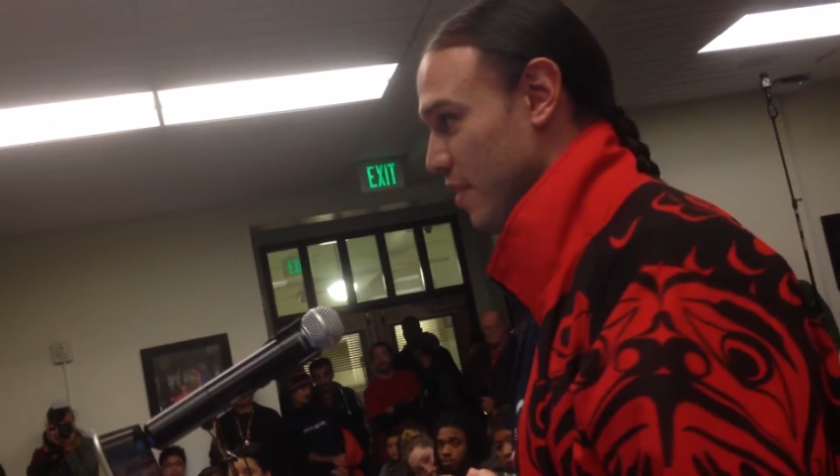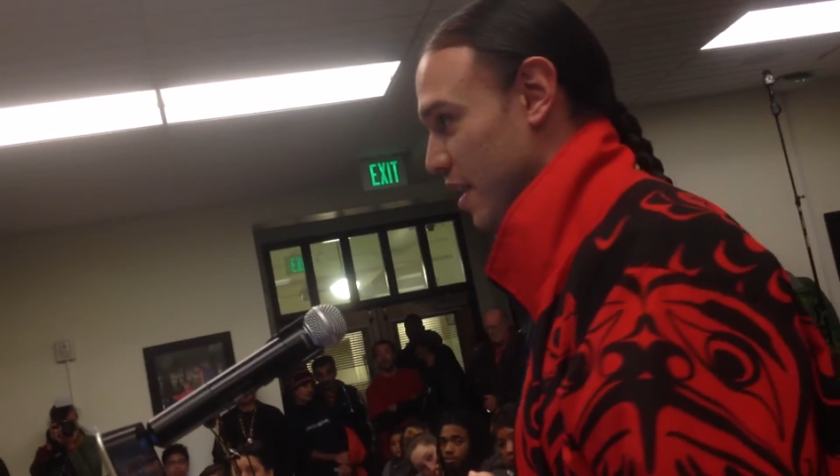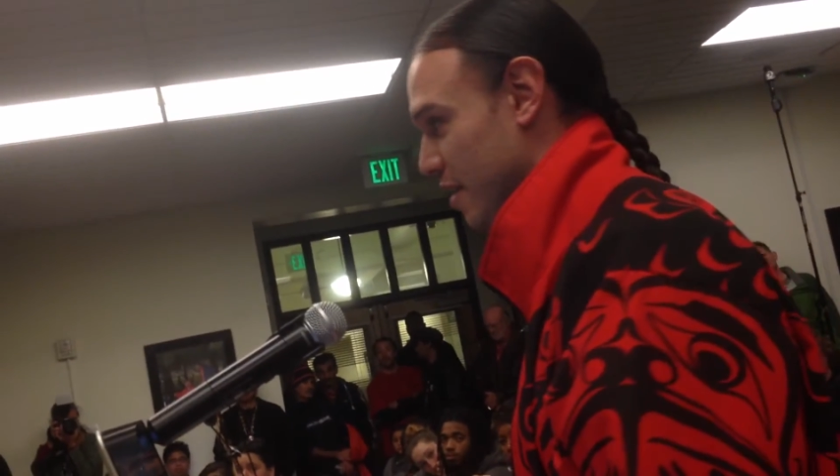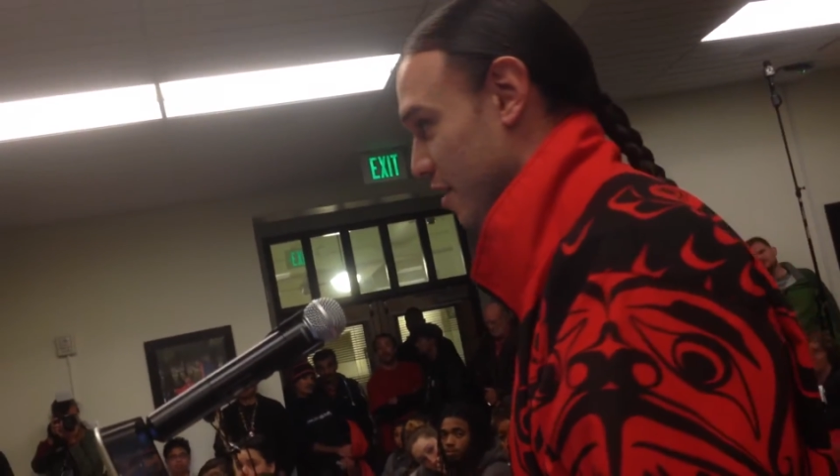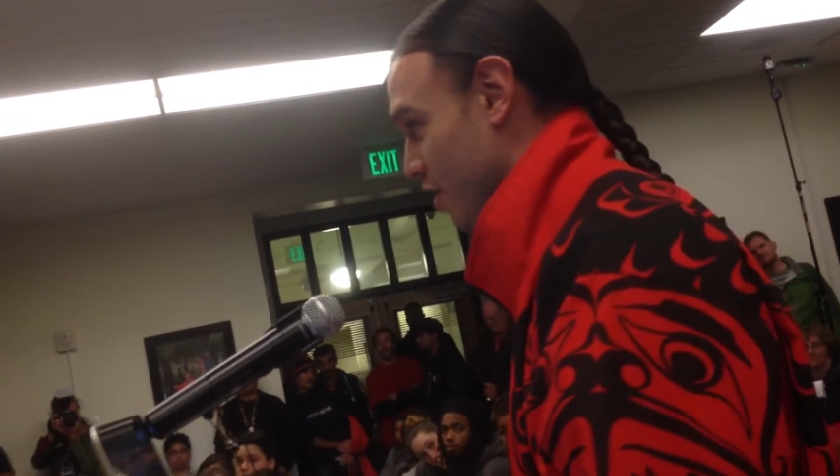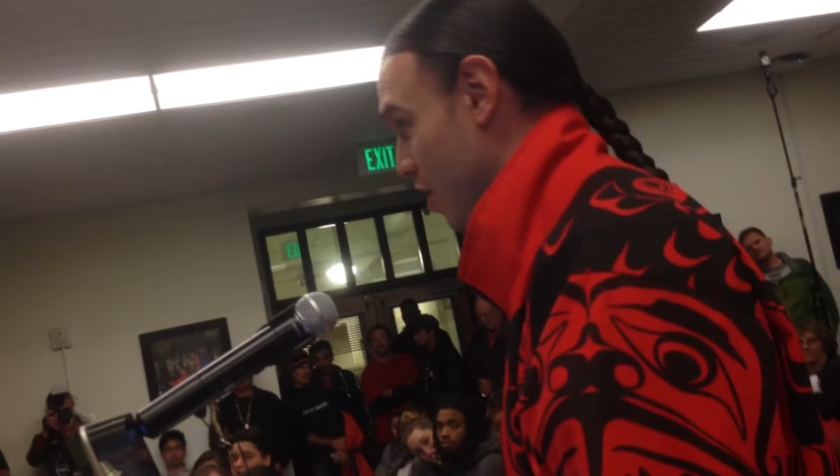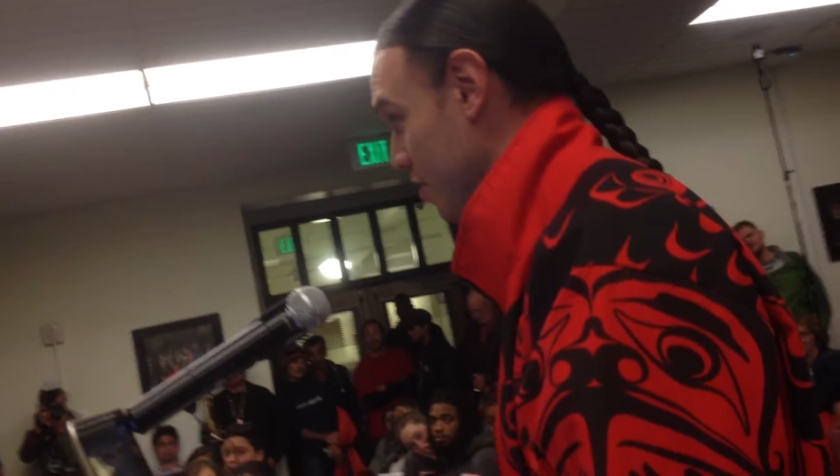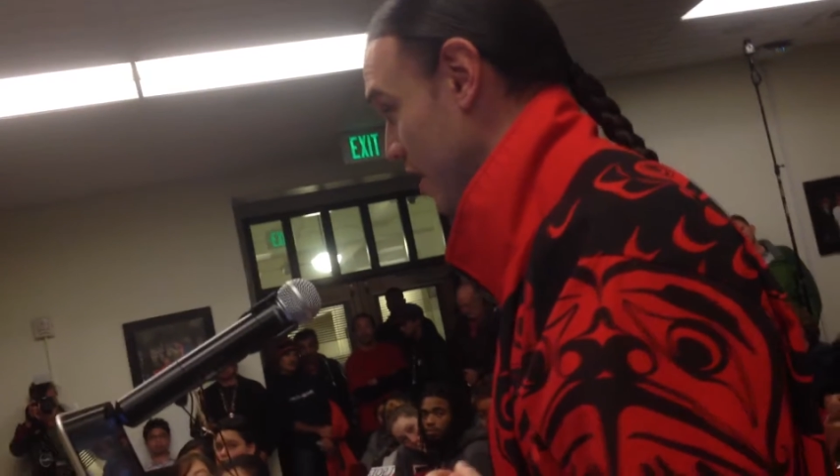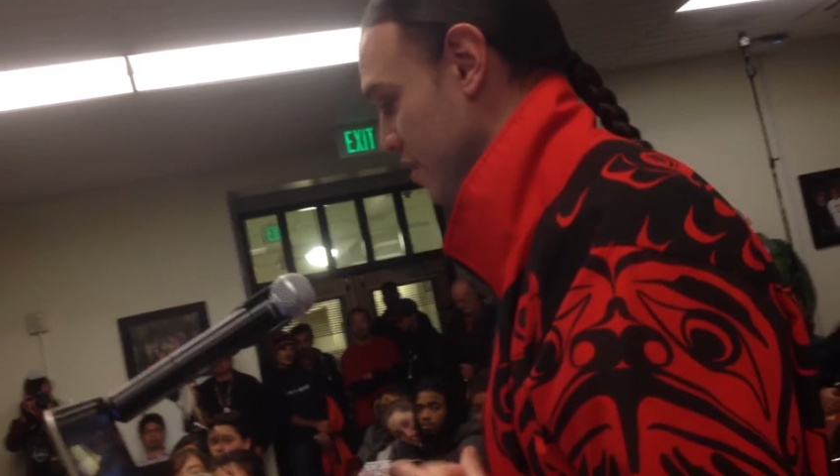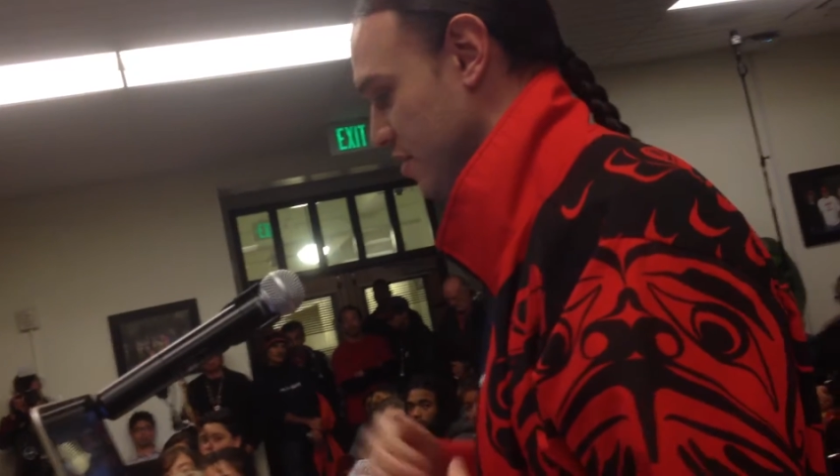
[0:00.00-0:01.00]
in the
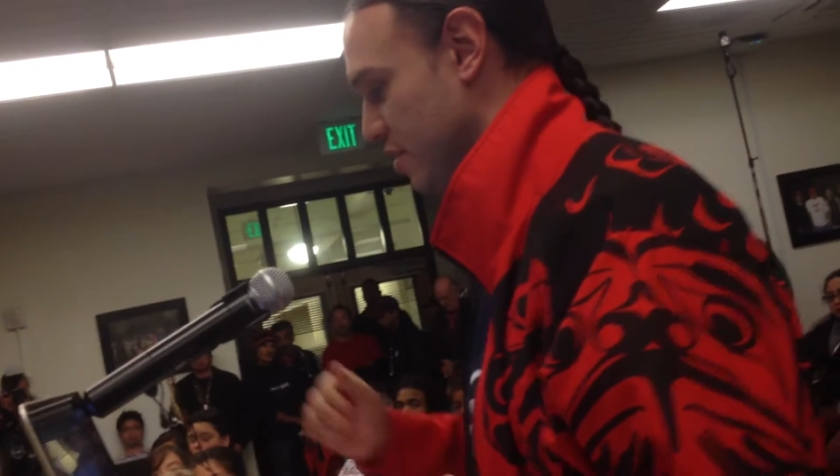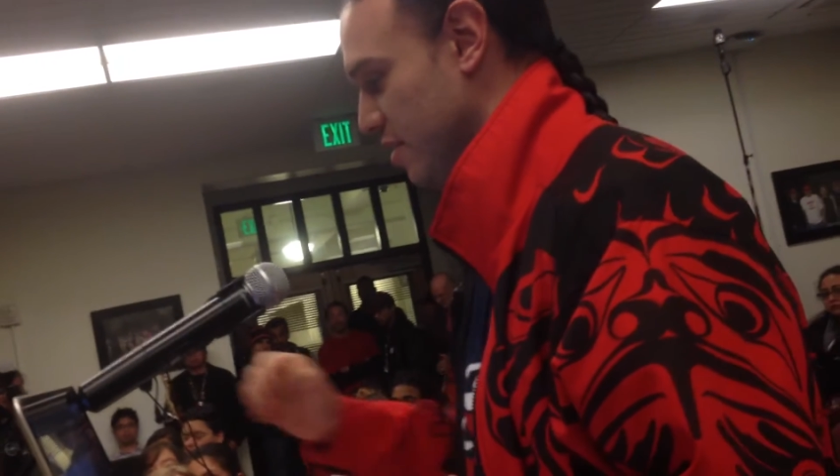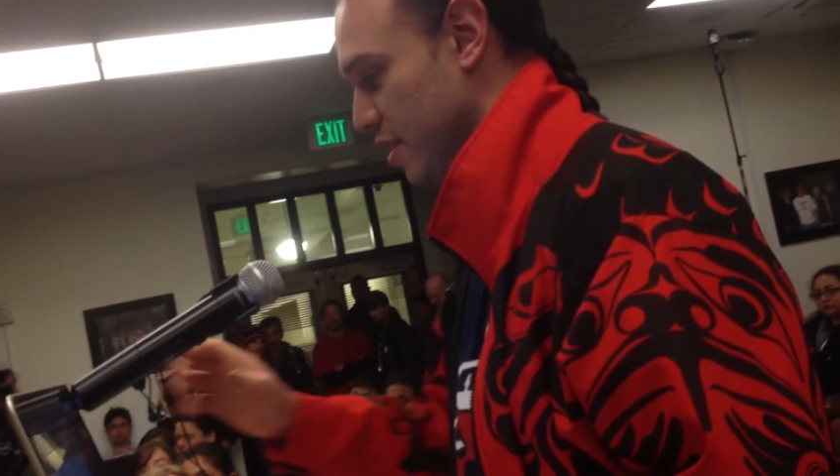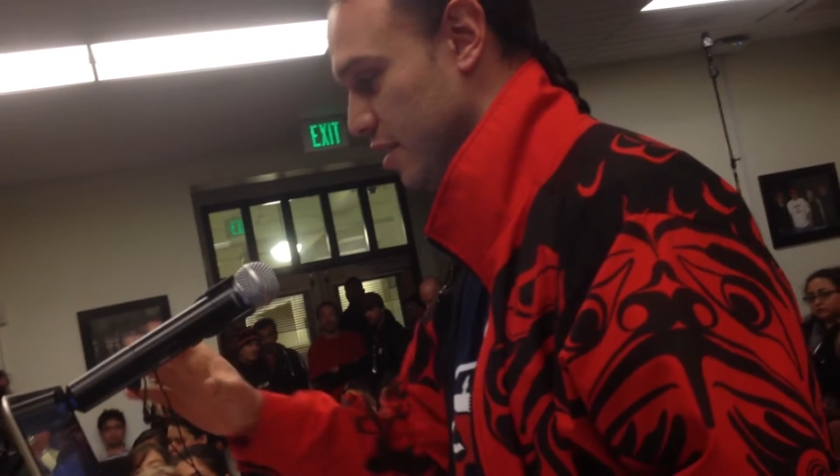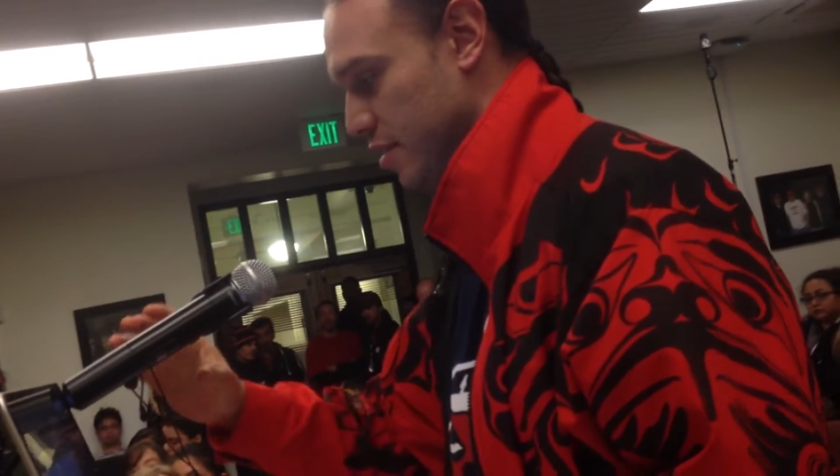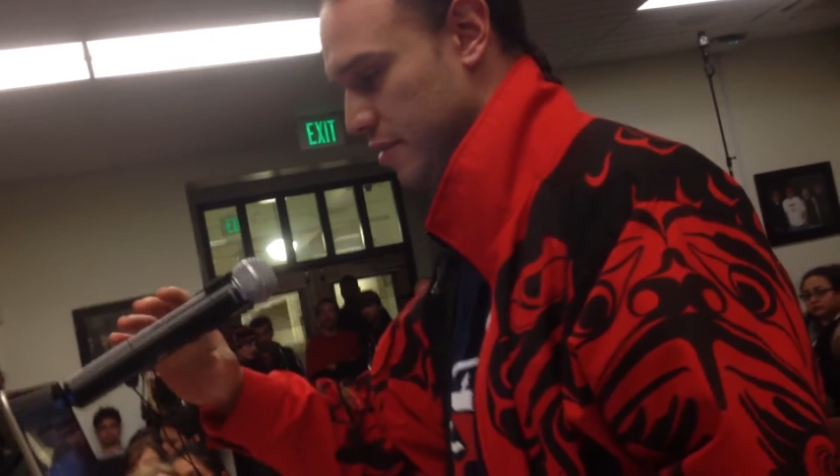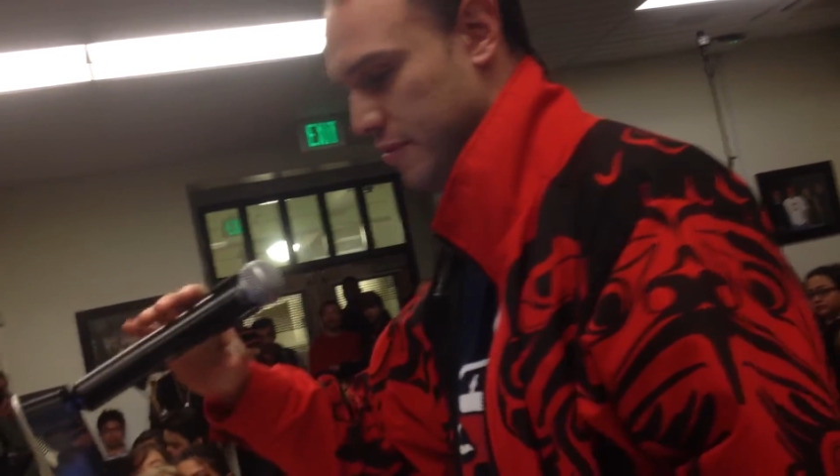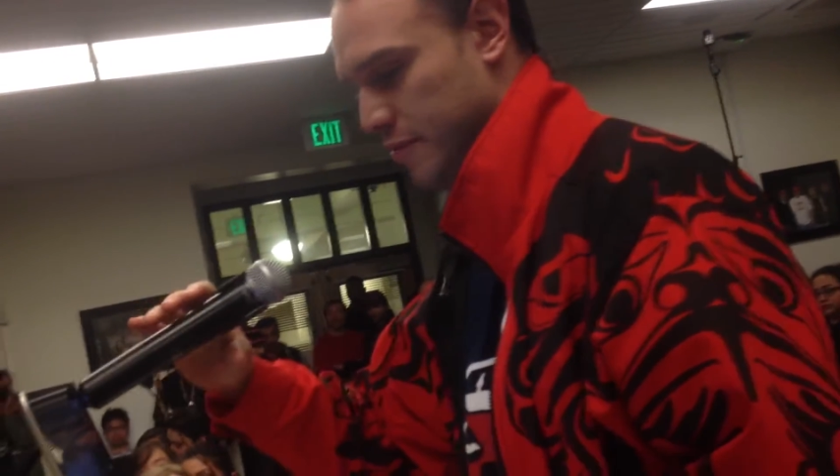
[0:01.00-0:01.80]
colonizer's tongue